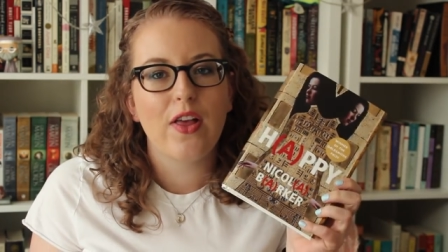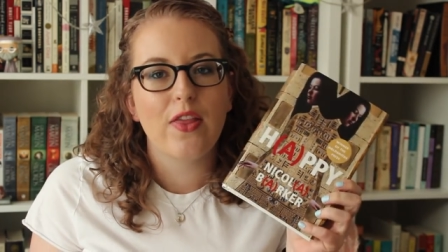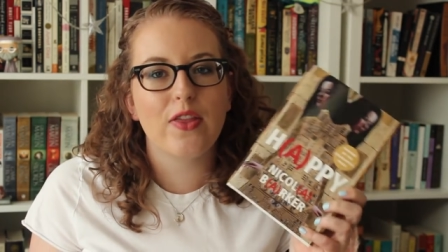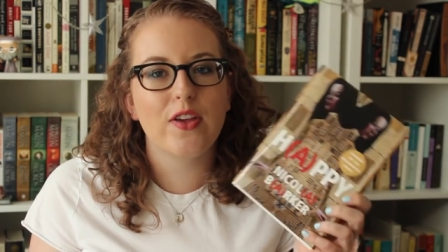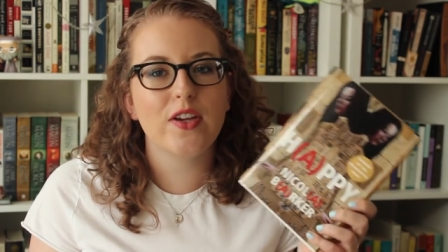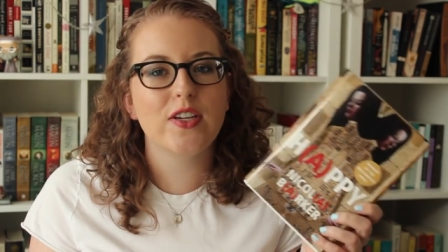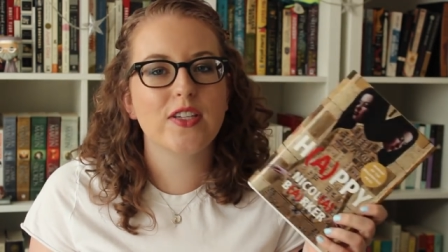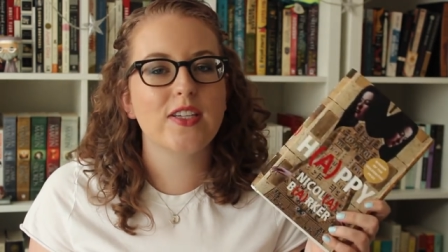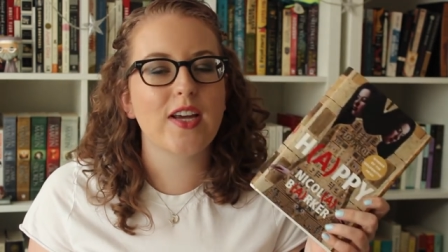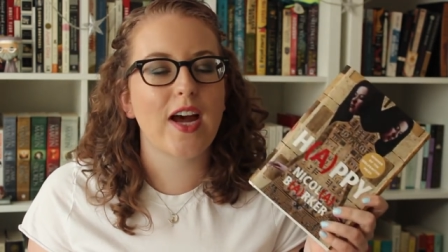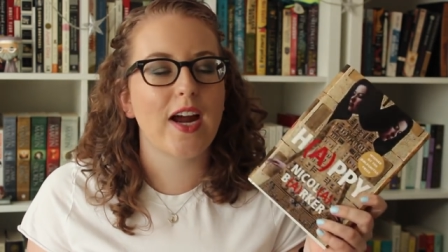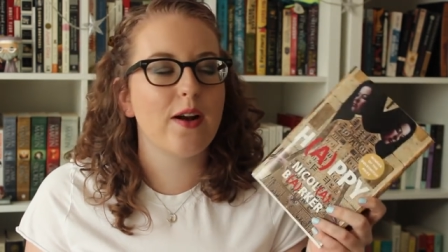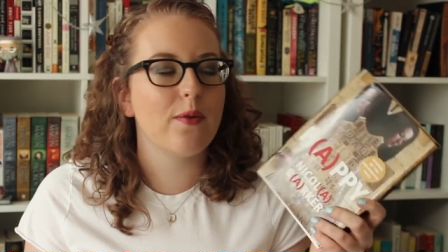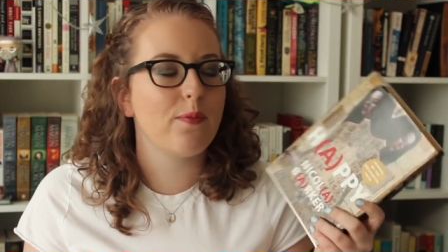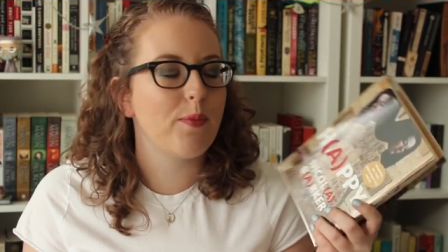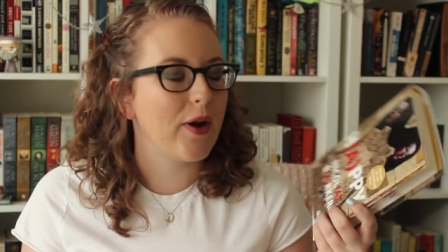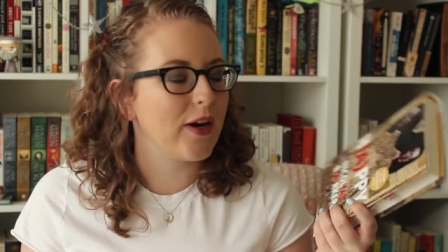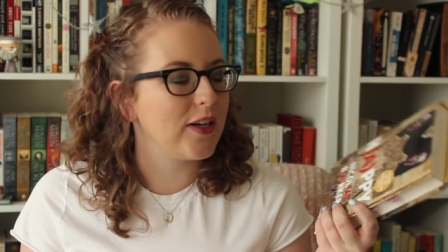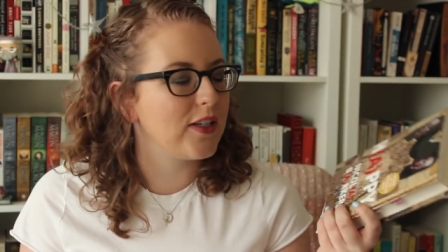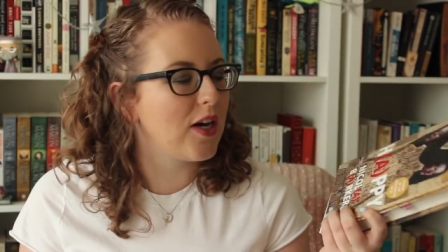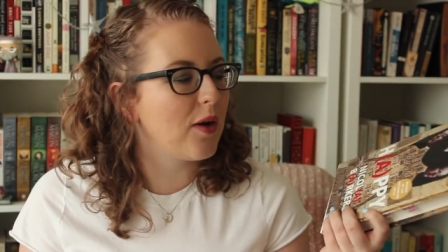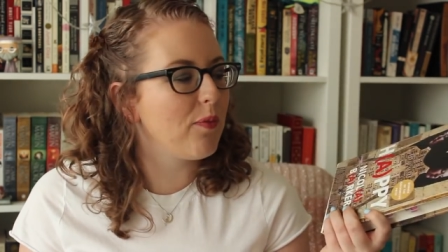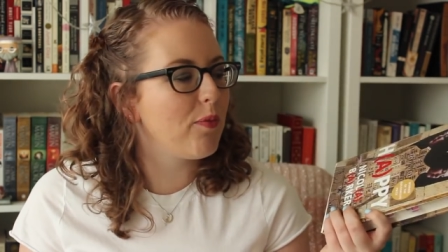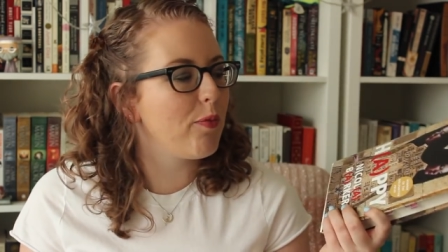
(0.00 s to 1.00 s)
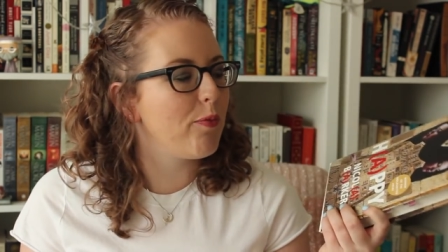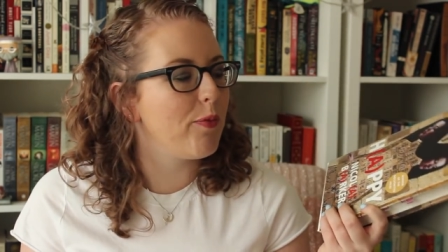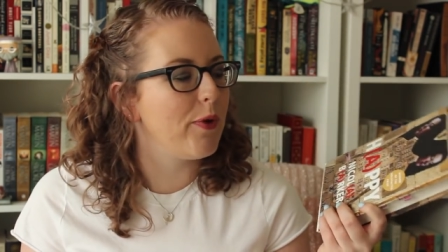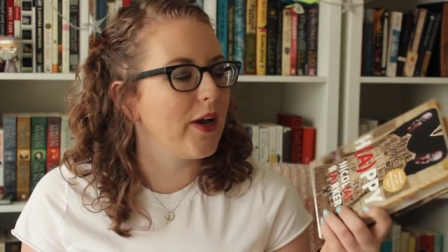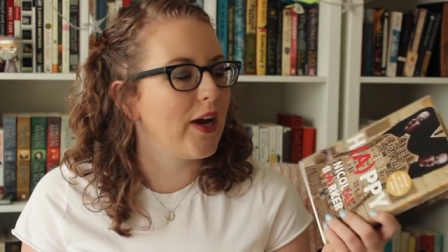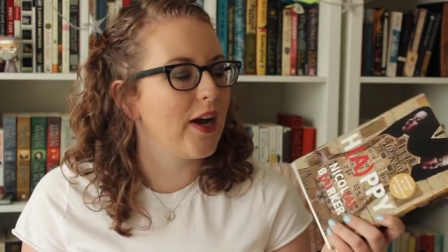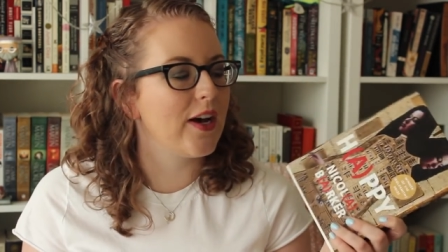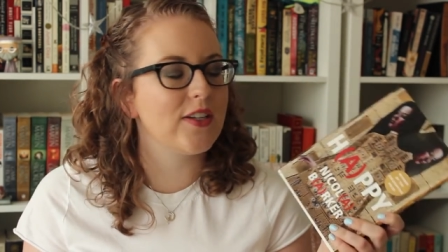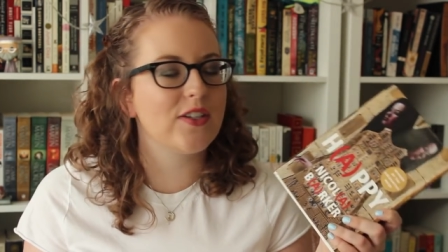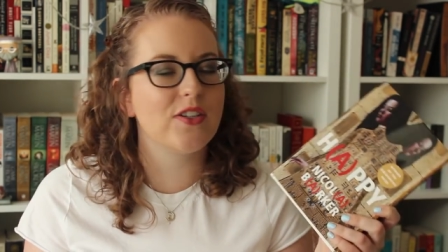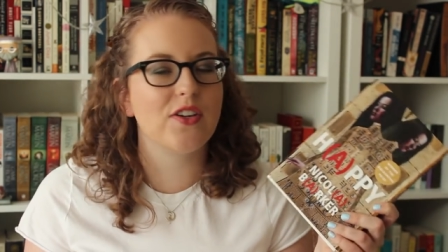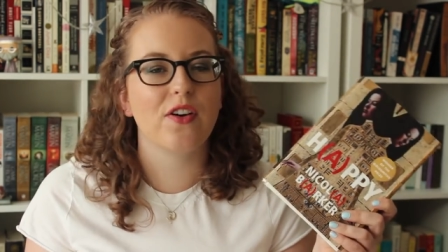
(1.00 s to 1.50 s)
This I picked up
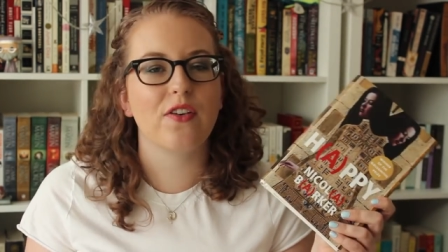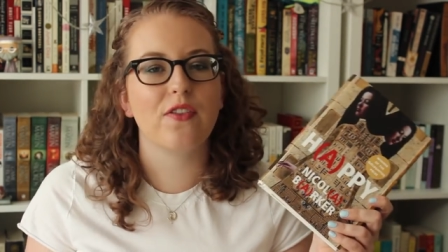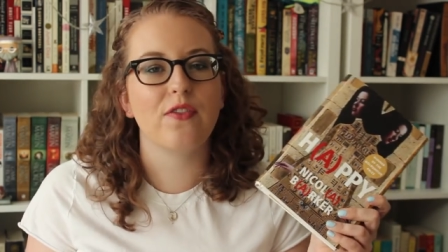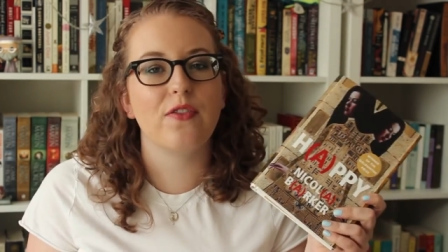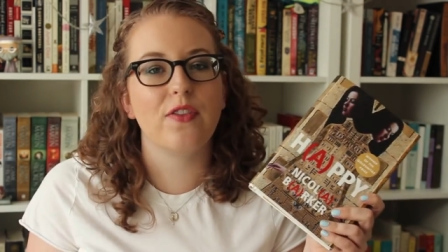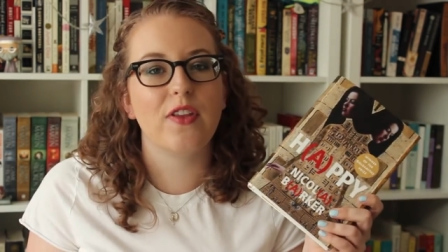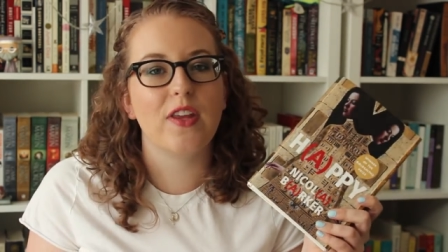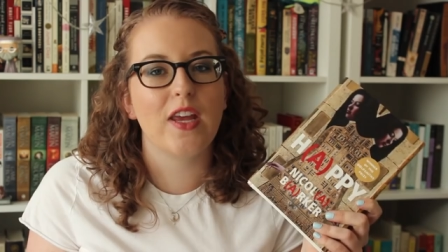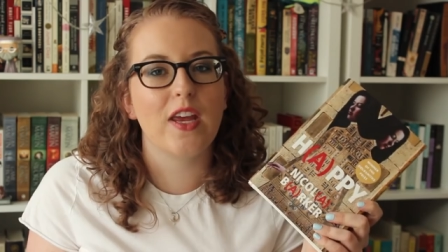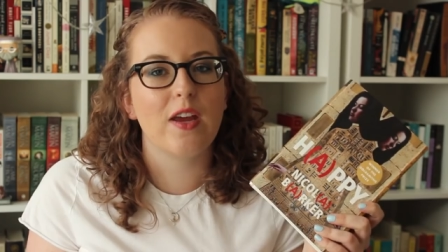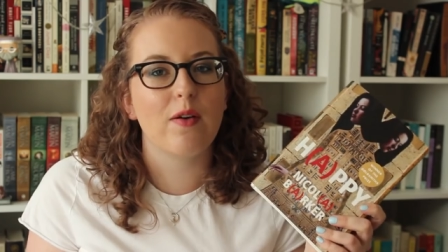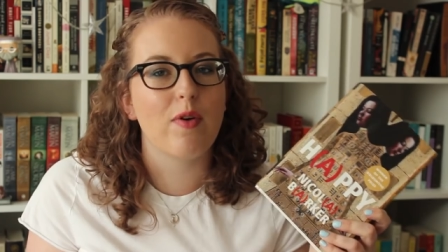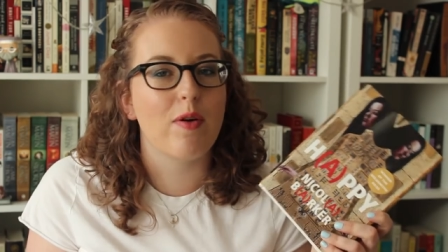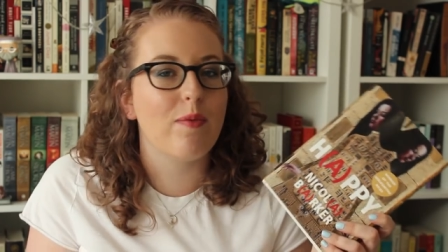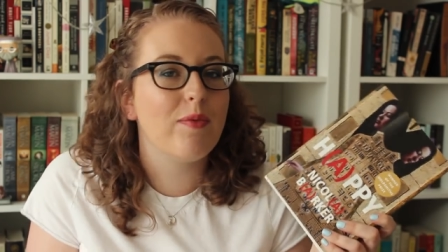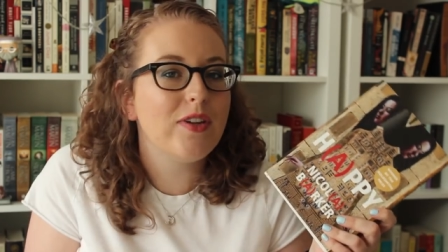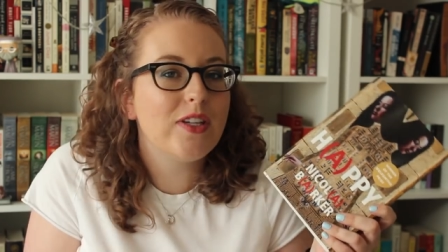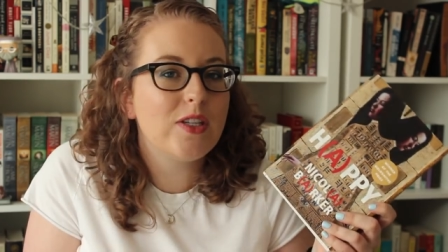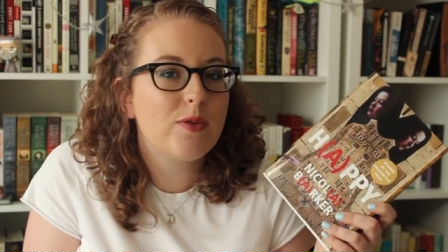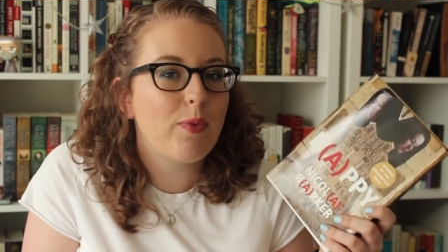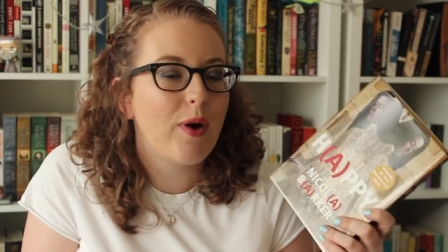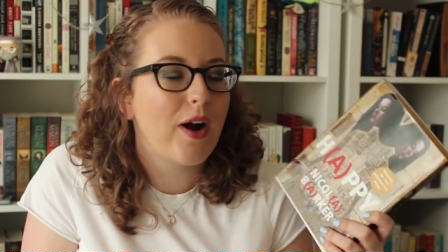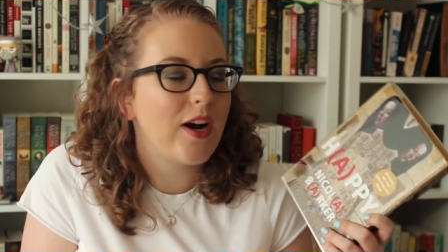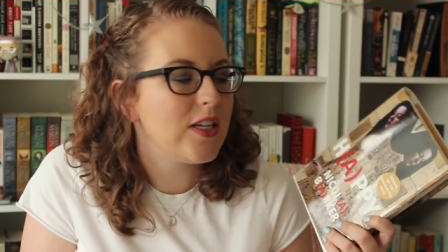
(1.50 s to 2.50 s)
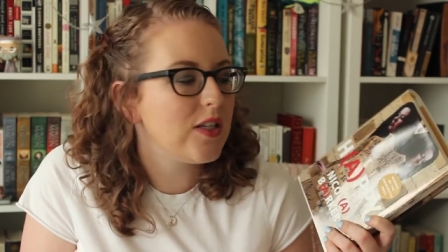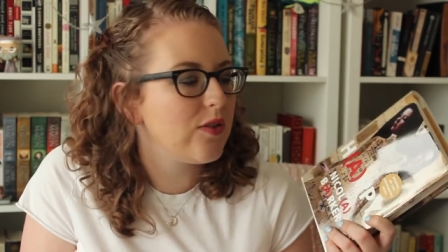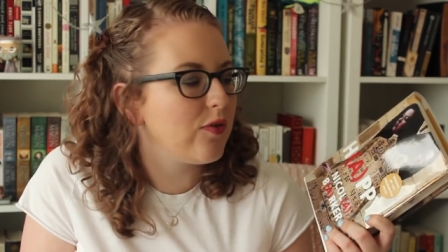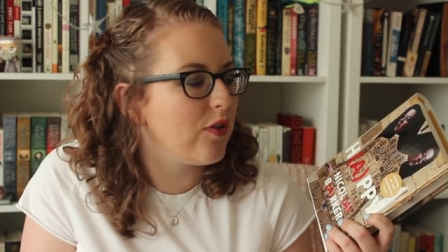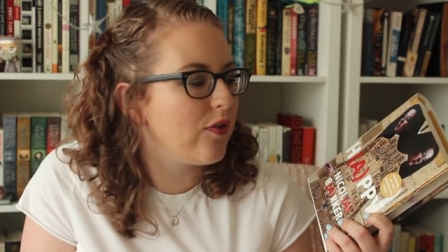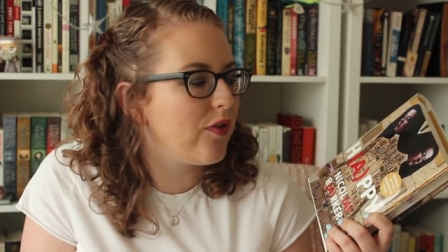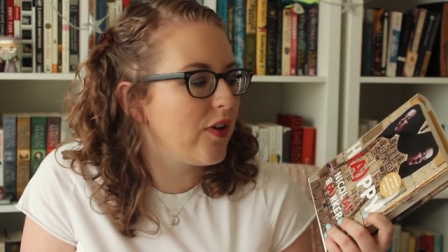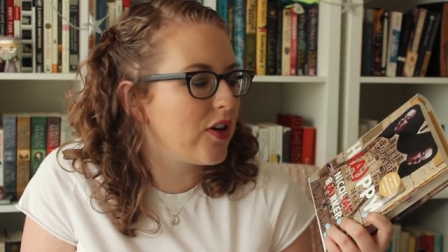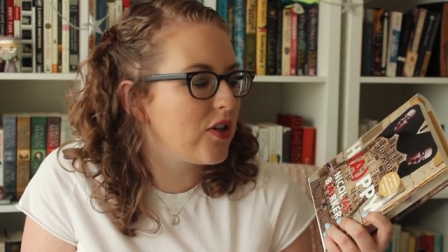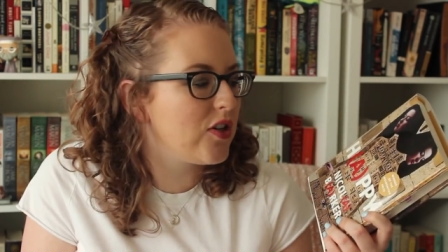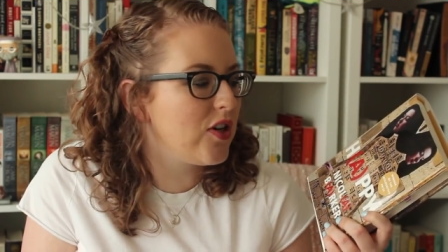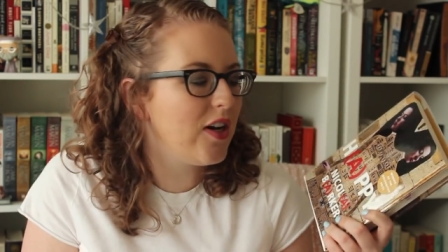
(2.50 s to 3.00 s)
because of the Women's Prize
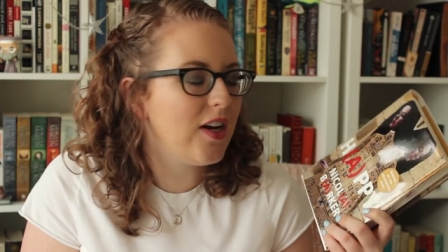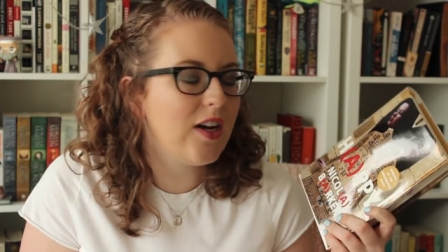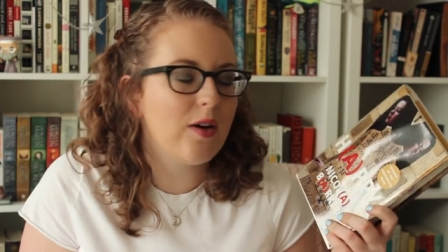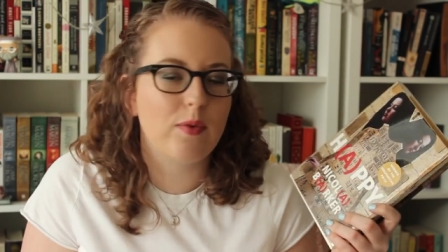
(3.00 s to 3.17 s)
for Fiction.